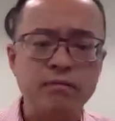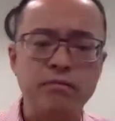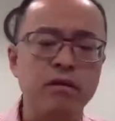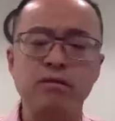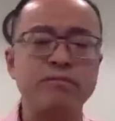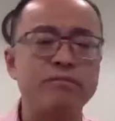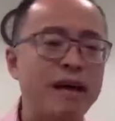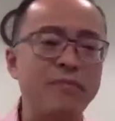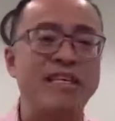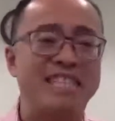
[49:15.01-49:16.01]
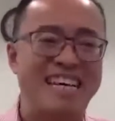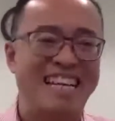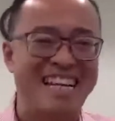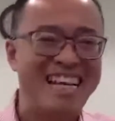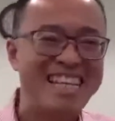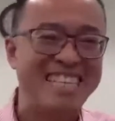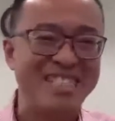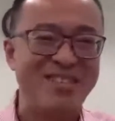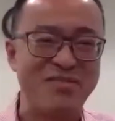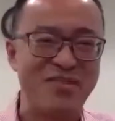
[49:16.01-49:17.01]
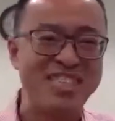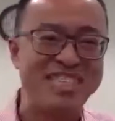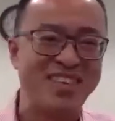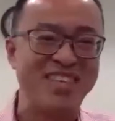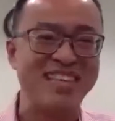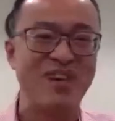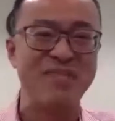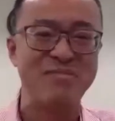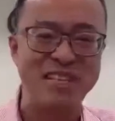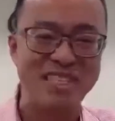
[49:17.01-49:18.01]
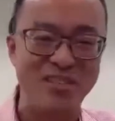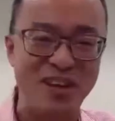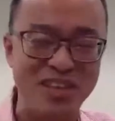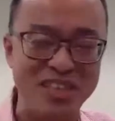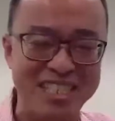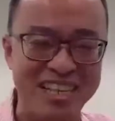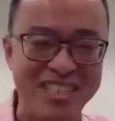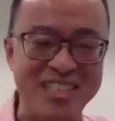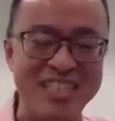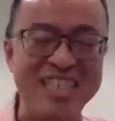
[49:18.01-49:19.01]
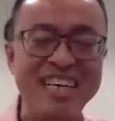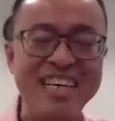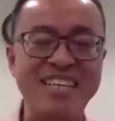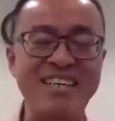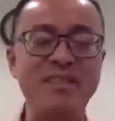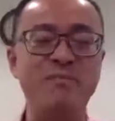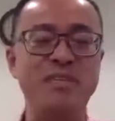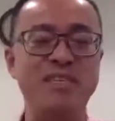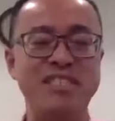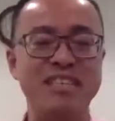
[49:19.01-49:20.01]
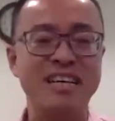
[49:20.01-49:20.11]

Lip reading: Listen to the first 25 minutes of our discussion, because